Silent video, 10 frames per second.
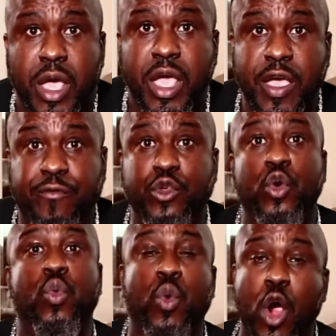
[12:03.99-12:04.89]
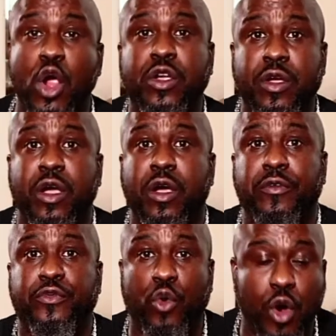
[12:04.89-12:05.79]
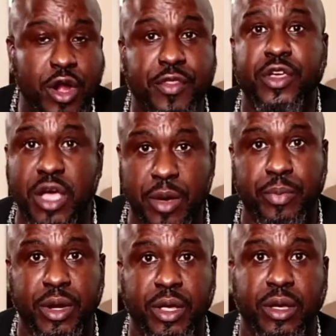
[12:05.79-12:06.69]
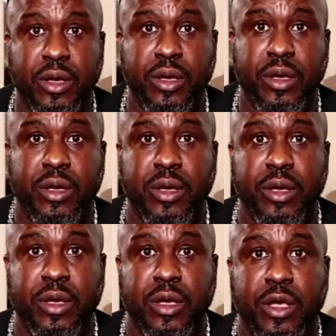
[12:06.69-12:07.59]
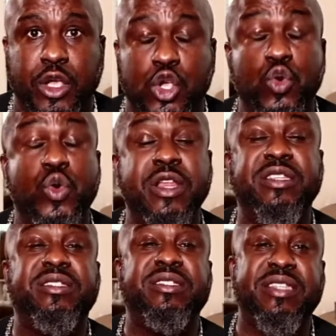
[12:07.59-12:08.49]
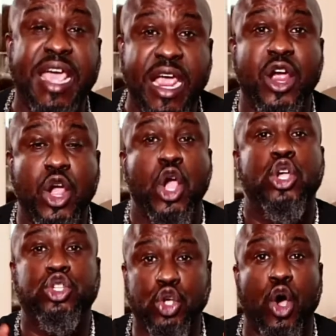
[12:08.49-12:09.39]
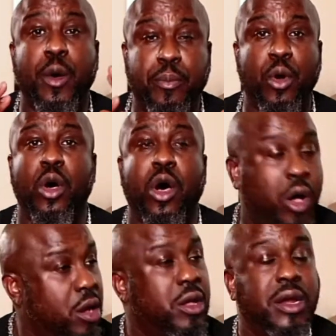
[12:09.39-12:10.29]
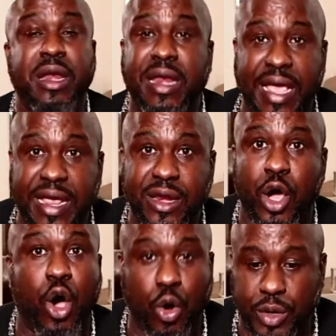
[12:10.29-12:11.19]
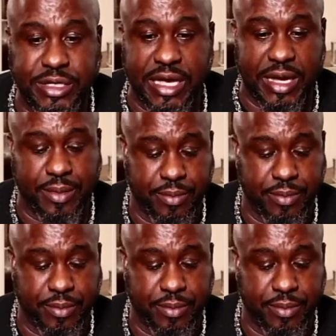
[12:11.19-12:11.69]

If you work for another company, you wouldn't dare show up late all the time.